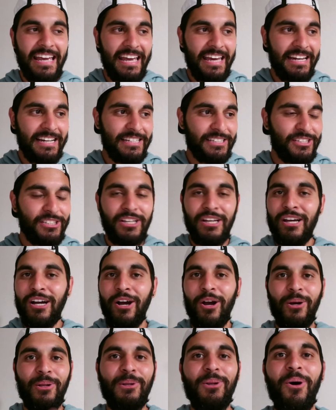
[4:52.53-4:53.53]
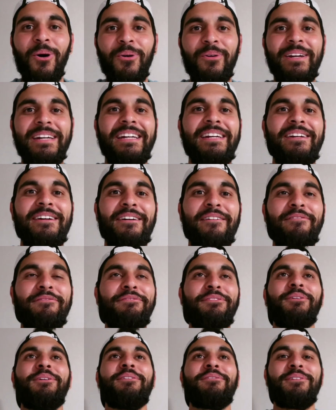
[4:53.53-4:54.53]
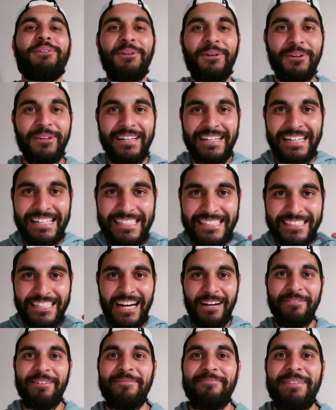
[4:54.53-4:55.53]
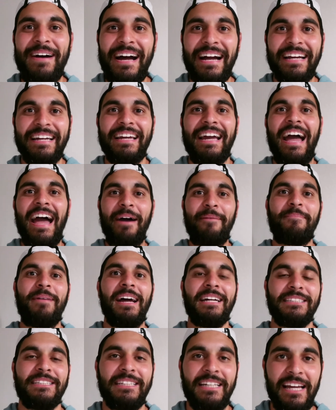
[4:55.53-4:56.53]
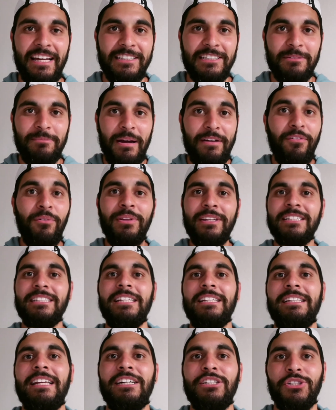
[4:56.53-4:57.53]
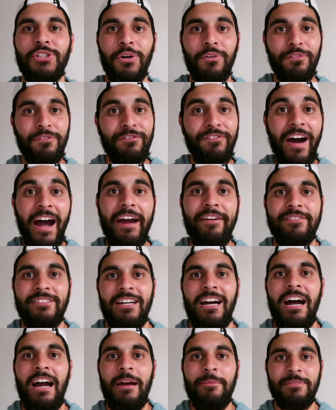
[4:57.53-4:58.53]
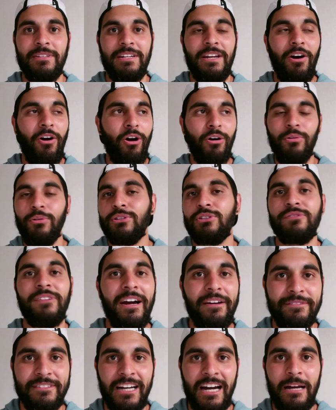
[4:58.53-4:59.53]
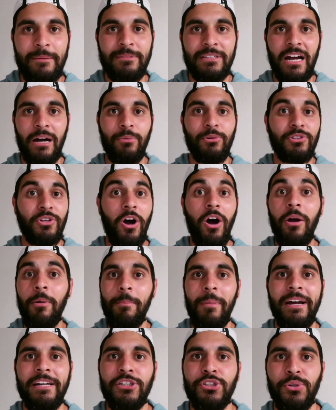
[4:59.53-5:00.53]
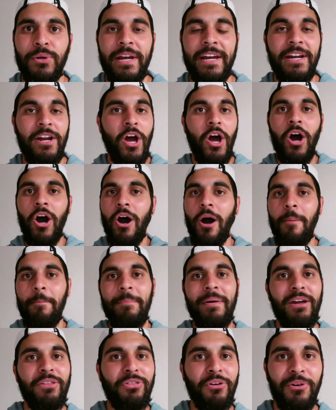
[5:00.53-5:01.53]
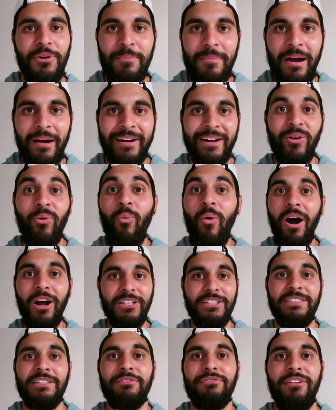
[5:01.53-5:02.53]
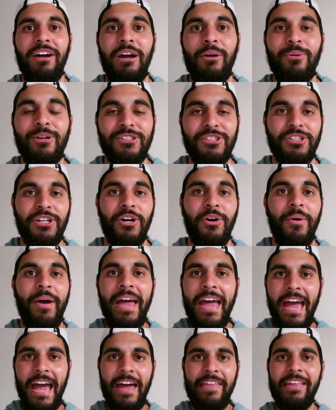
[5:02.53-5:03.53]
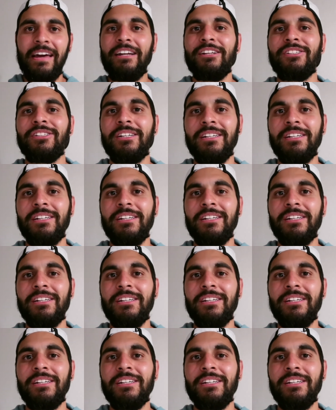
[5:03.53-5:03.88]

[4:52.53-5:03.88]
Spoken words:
in its glory full of glory is coming back at Magic Kingdom. I've only seen that show 5 times, and all those 5 times I was on Mine Train on Big Thunder Mountain watching the fireworks show, and that is a